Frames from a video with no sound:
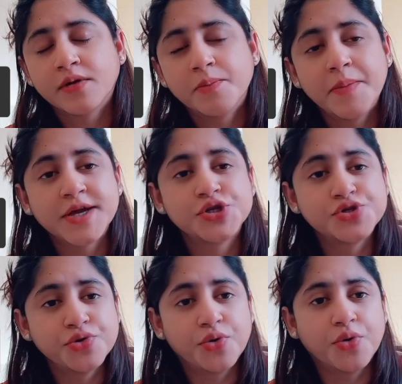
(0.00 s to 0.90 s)
make
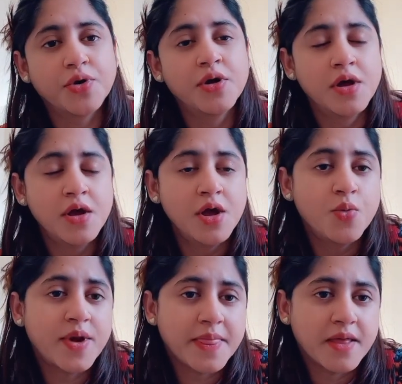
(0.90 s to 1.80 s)
sure
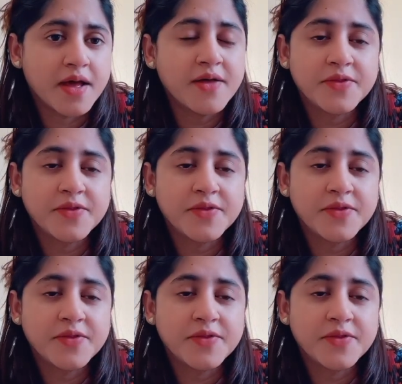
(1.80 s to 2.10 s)
whether